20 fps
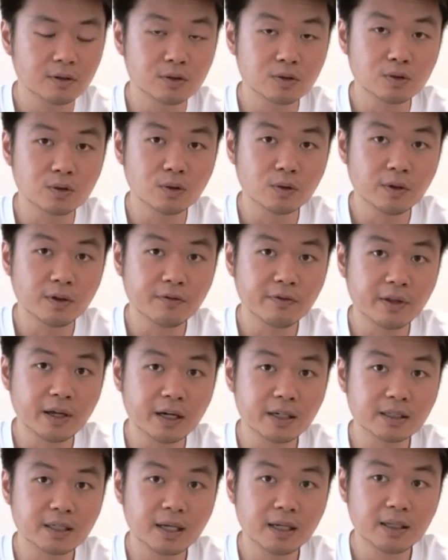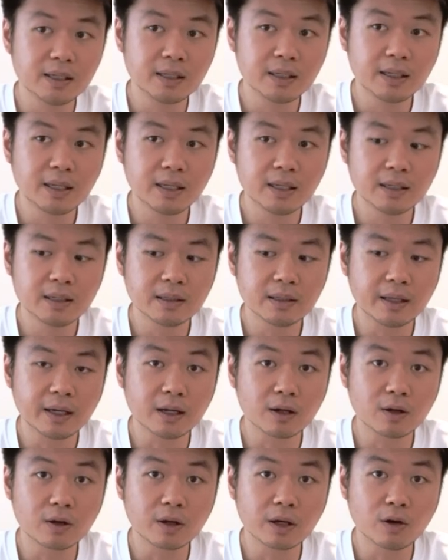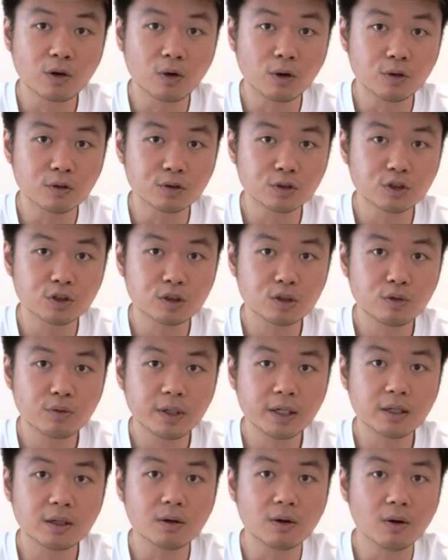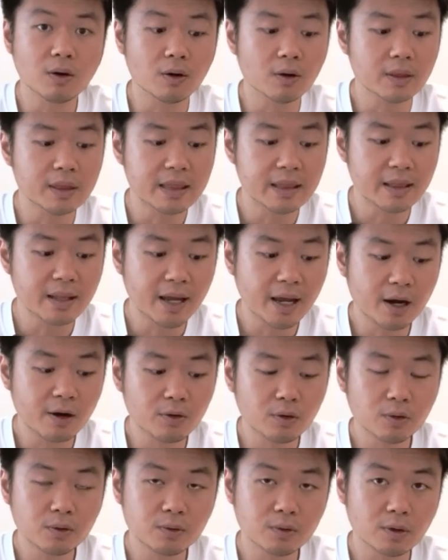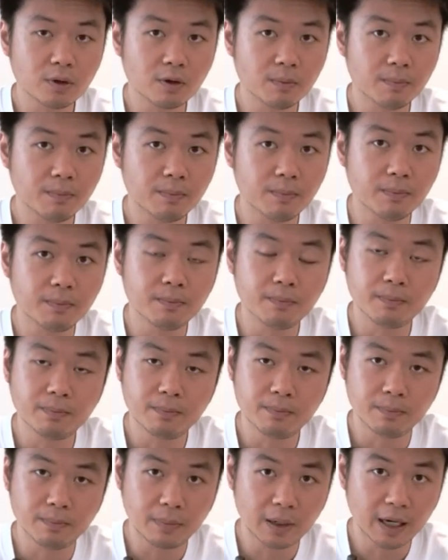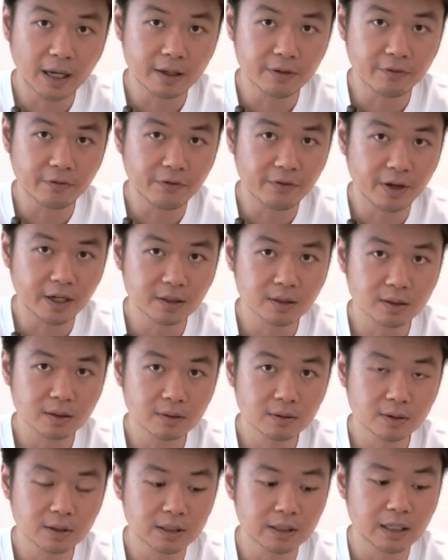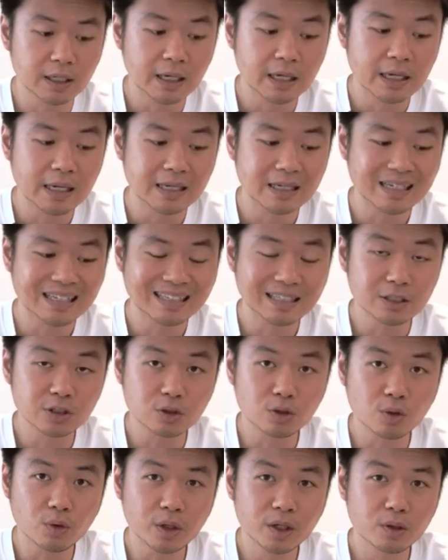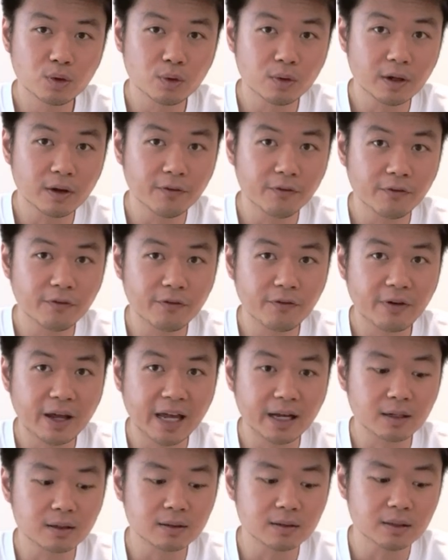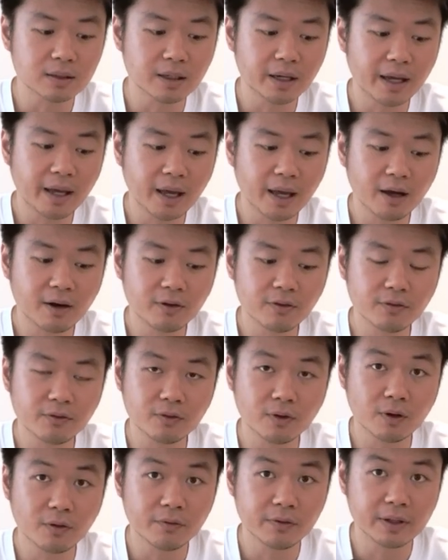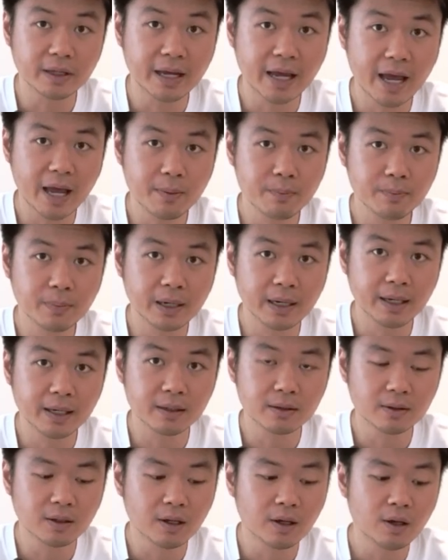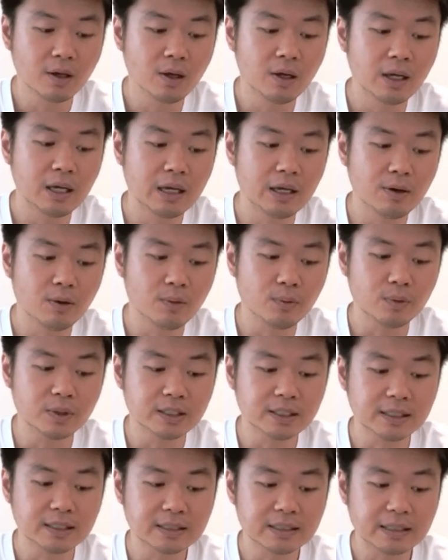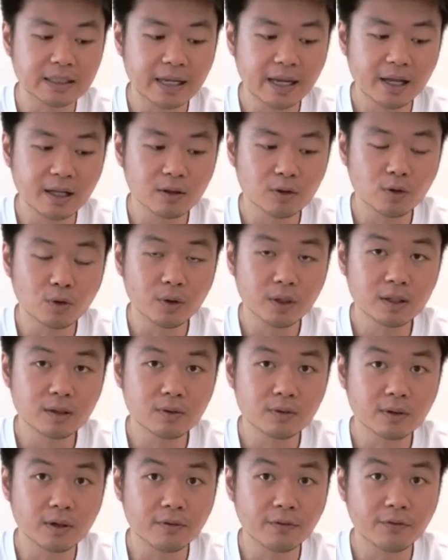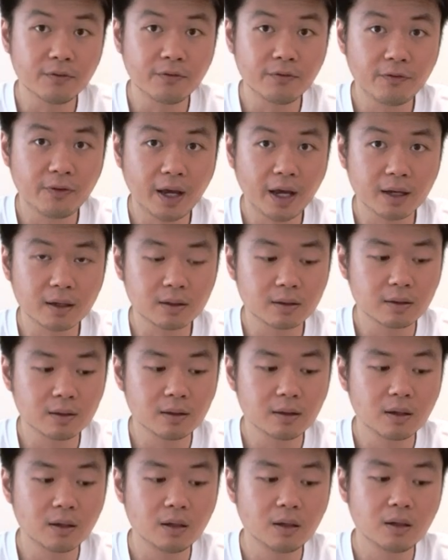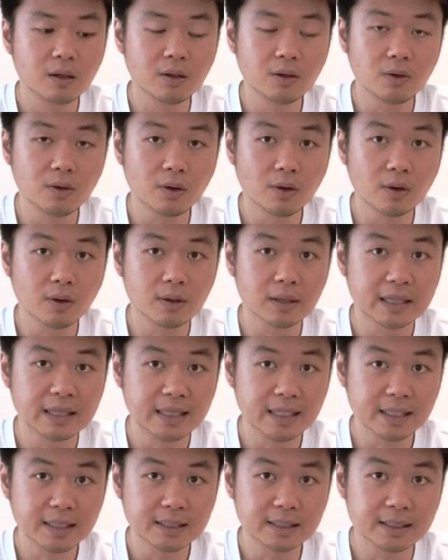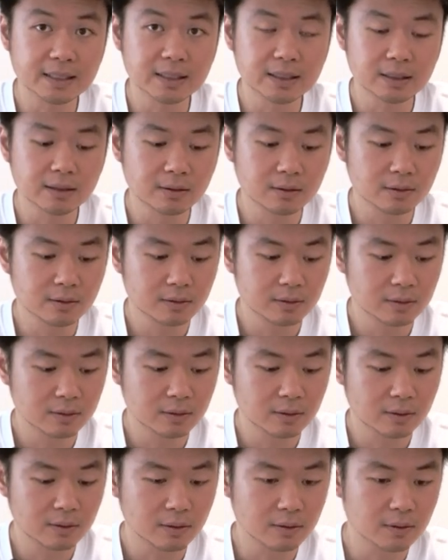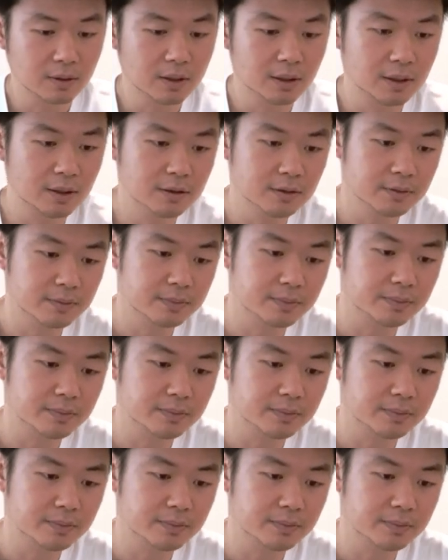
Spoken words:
So if there's anything that constrict or narrow your blood vessels, it is going to affect the health of the end plate, which is then going to affect your disc. Okay?